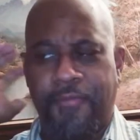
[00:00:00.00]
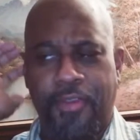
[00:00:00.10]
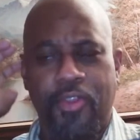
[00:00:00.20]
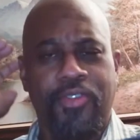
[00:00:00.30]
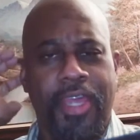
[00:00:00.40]
for
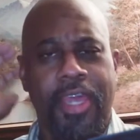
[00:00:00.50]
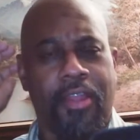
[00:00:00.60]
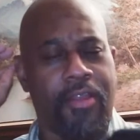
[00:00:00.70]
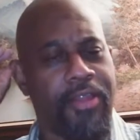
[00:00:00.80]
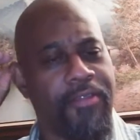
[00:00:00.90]
you to
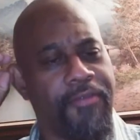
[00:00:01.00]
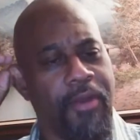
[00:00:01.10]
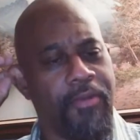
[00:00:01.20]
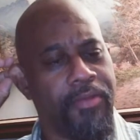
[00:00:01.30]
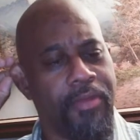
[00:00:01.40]
hear on the
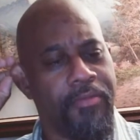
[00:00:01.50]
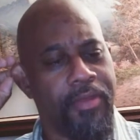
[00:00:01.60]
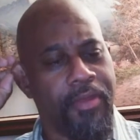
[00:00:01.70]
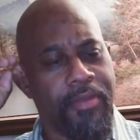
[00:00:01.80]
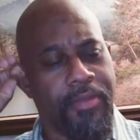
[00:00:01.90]
phone,
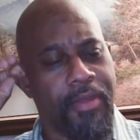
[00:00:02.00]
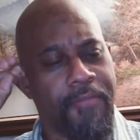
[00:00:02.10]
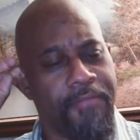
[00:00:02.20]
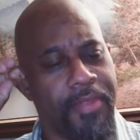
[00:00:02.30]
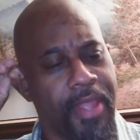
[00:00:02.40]

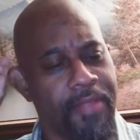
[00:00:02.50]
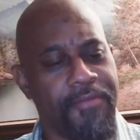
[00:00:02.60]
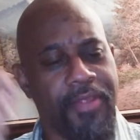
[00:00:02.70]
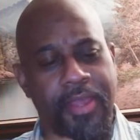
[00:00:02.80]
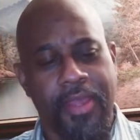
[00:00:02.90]

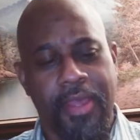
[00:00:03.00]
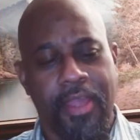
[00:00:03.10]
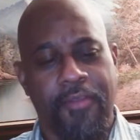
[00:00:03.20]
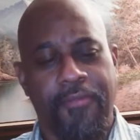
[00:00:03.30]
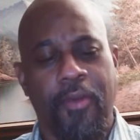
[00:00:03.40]
the
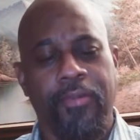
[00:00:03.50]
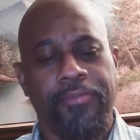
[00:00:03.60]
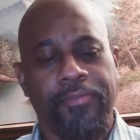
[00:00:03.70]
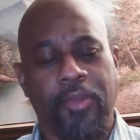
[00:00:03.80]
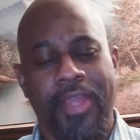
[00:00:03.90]
earphone
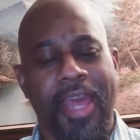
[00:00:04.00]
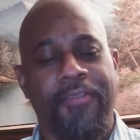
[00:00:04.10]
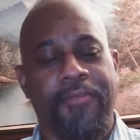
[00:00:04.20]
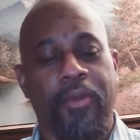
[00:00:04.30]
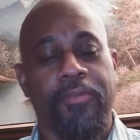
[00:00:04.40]
or the headphone.